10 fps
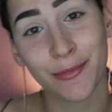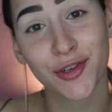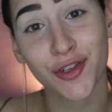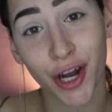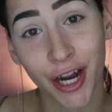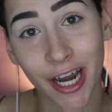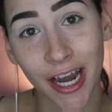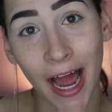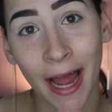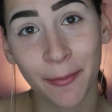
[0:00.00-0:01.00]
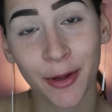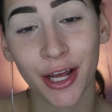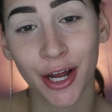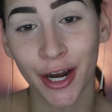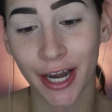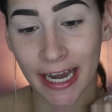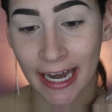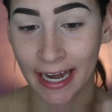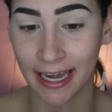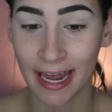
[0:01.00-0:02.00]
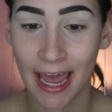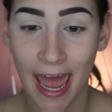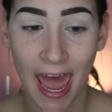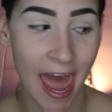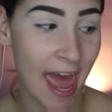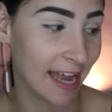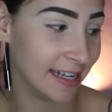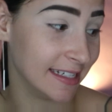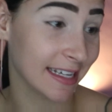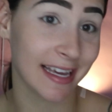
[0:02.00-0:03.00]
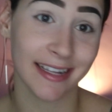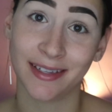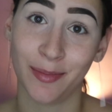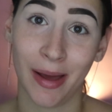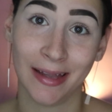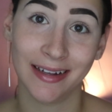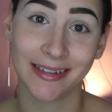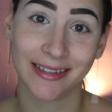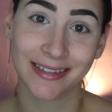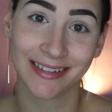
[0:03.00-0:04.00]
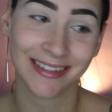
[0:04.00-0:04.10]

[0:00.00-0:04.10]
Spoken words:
So I'm gonna go in and get some palettes.